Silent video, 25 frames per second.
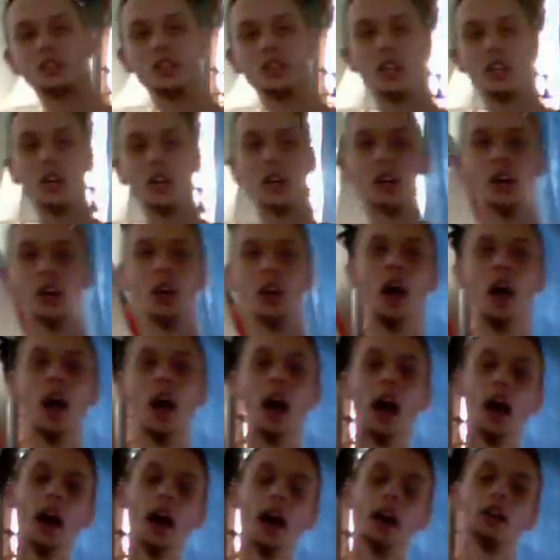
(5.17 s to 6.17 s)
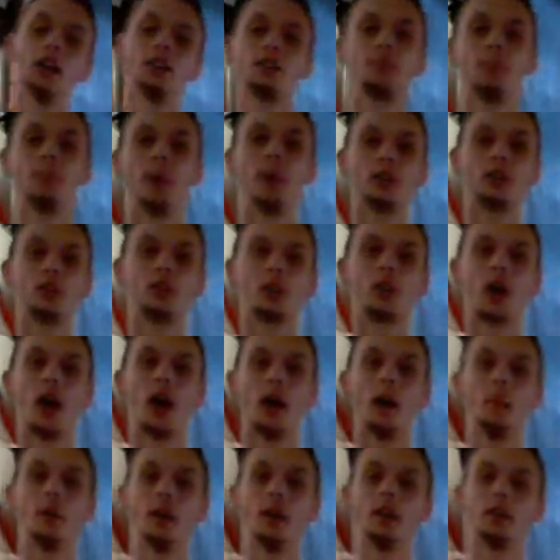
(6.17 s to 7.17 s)
here. I had a special
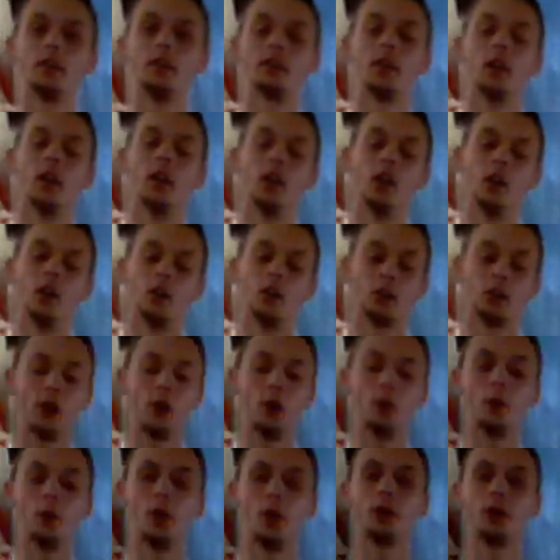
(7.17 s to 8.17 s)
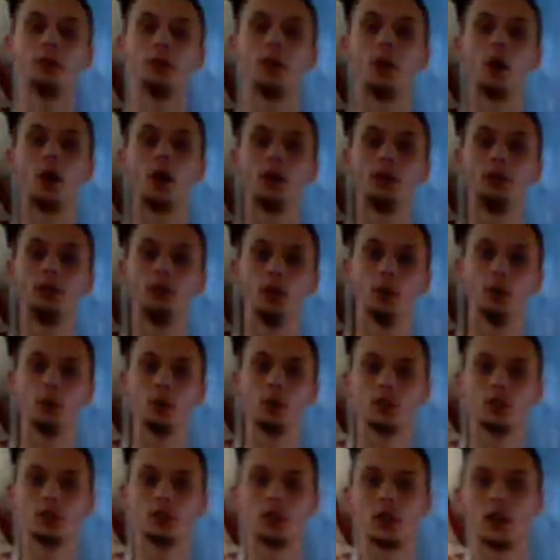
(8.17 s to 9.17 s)
comment from one of our
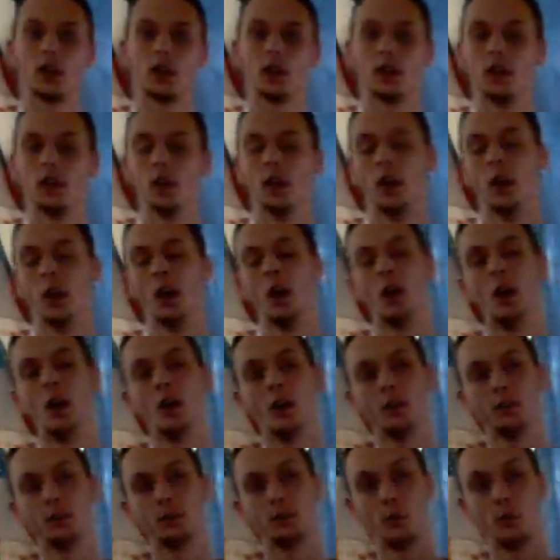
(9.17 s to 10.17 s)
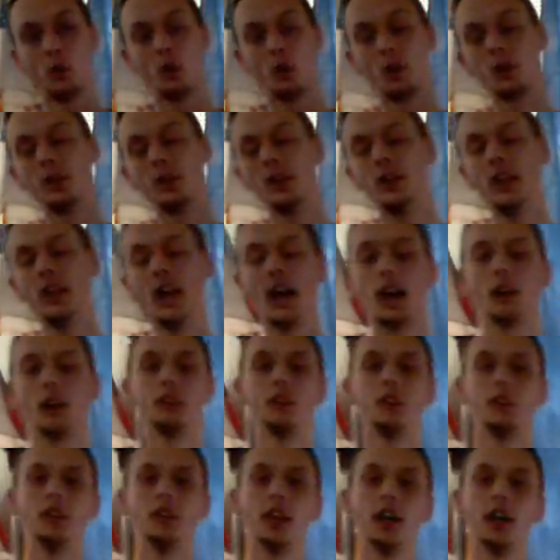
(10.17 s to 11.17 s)
viewers for the House of
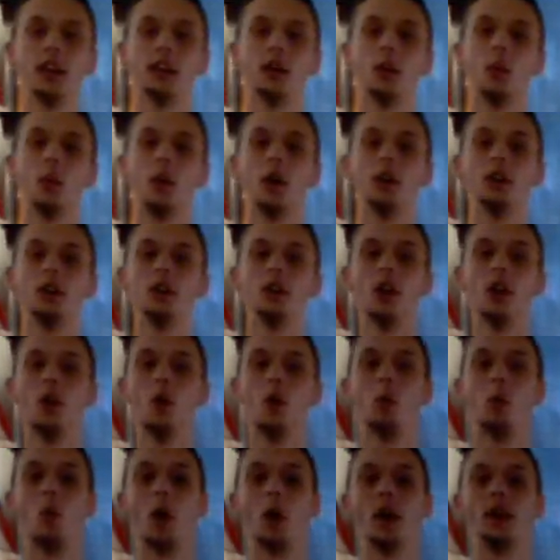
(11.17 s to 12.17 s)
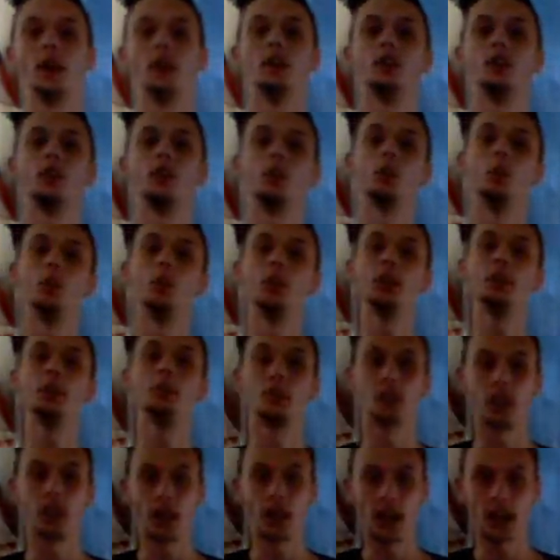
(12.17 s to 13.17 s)
the Dead. They wanted to know, what is the Wii
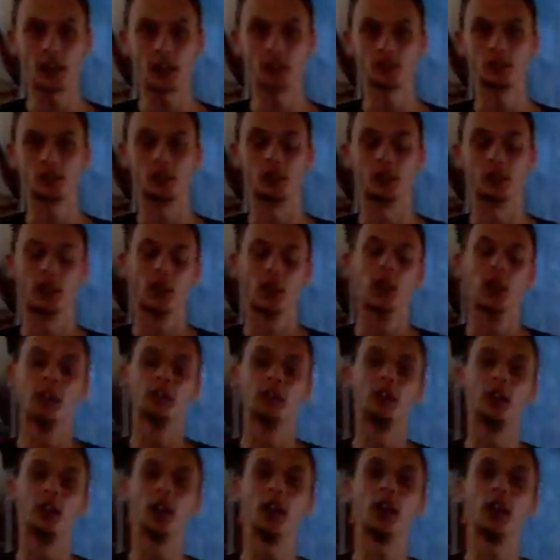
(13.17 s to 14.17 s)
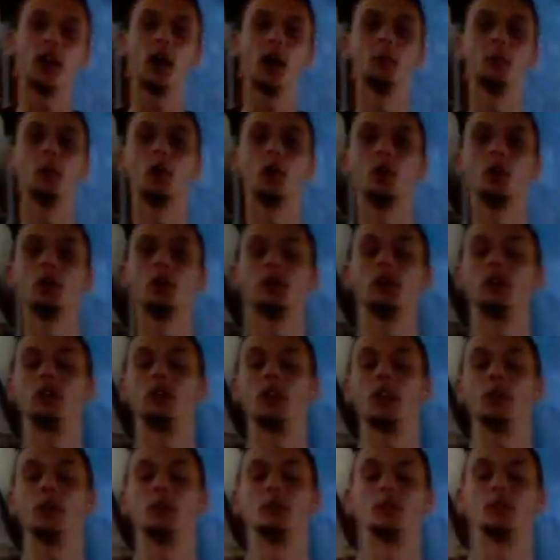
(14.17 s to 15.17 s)
Blaster? Today I'm going
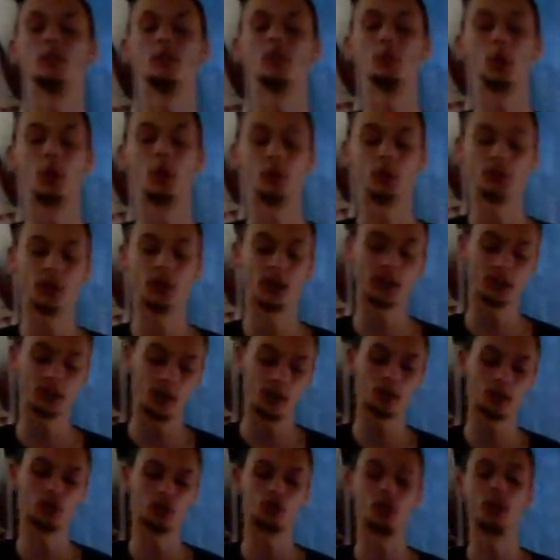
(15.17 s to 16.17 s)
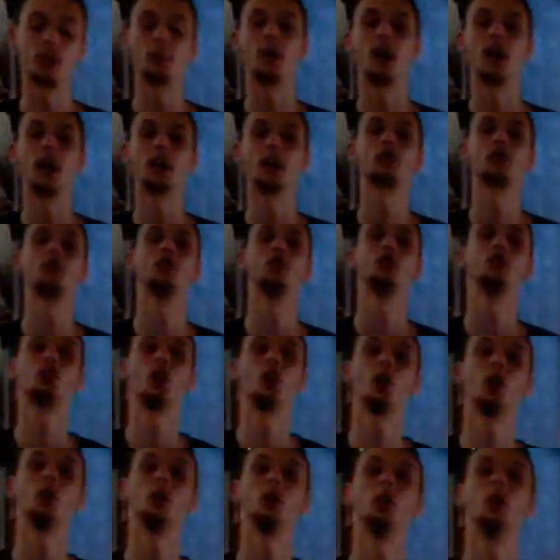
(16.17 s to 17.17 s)
to not demonstrate, but actually
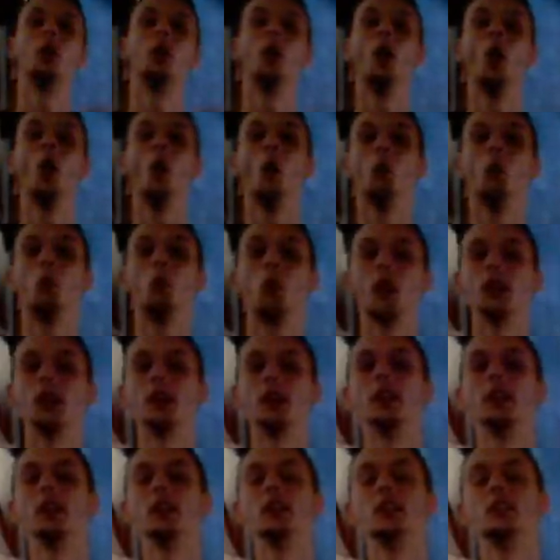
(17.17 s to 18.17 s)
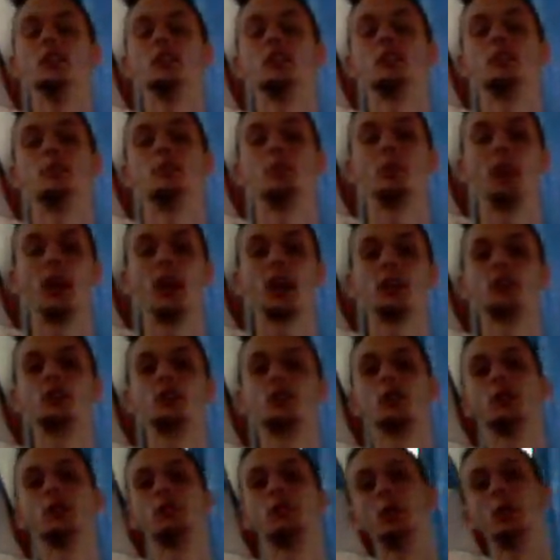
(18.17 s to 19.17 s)
show you what is the
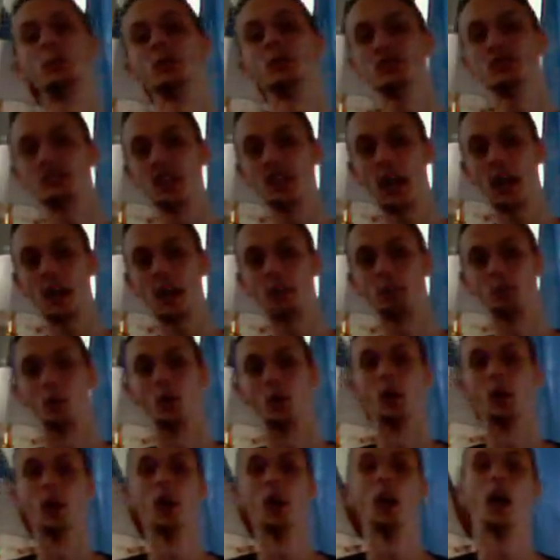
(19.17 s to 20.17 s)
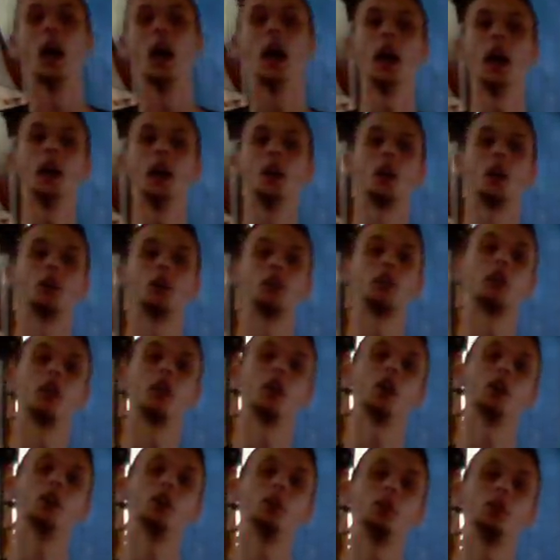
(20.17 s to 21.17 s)
blaster from the Zapper, and also
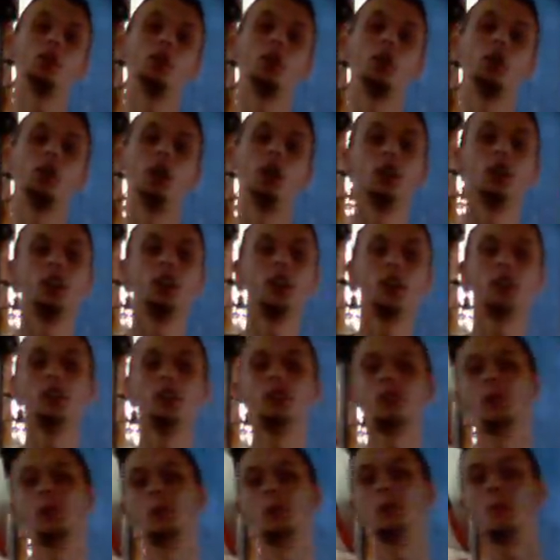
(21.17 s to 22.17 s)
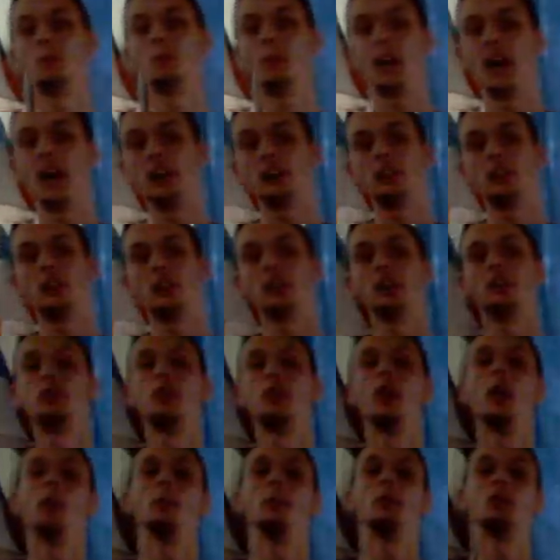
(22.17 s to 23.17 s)
tell you the good things from the bad things
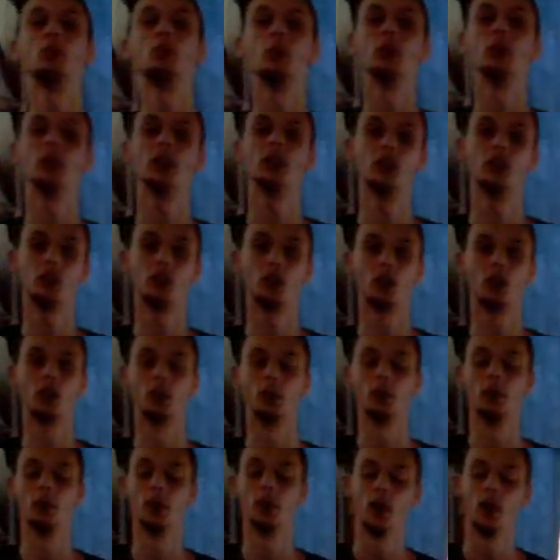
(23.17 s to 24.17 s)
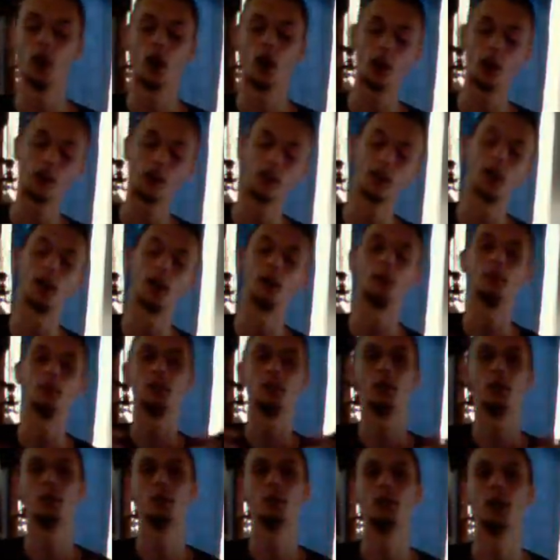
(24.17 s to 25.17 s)
between the two. Alright,
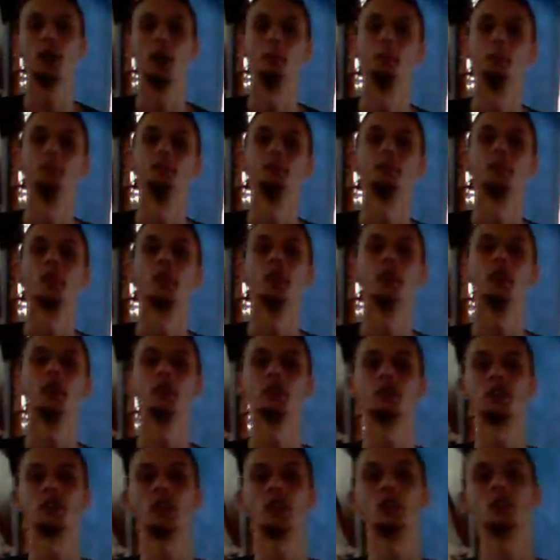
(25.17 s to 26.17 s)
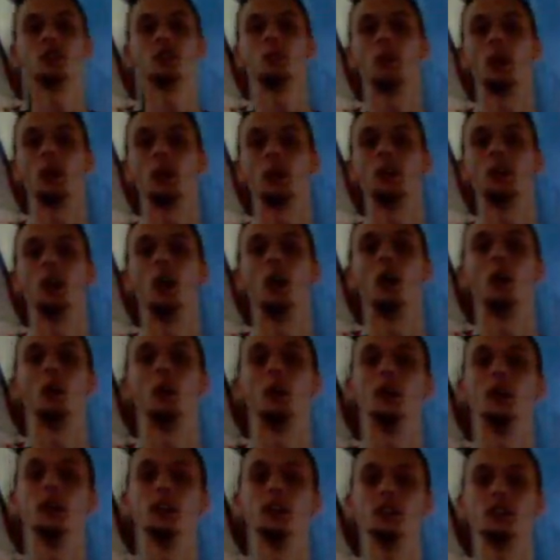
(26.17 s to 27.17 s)
here we go. This, as you well know,
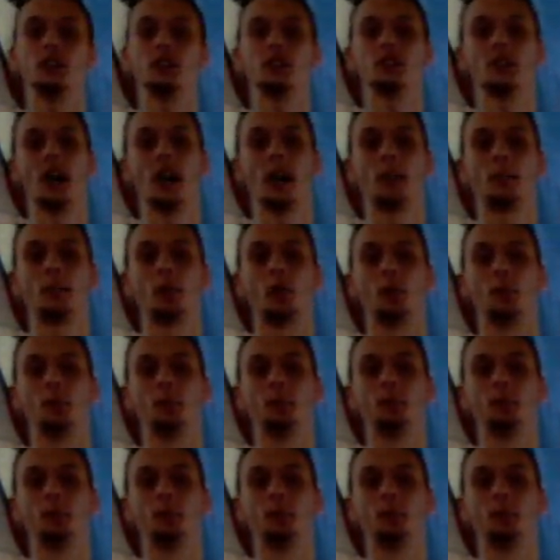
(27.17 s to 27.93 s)
is the Zapper.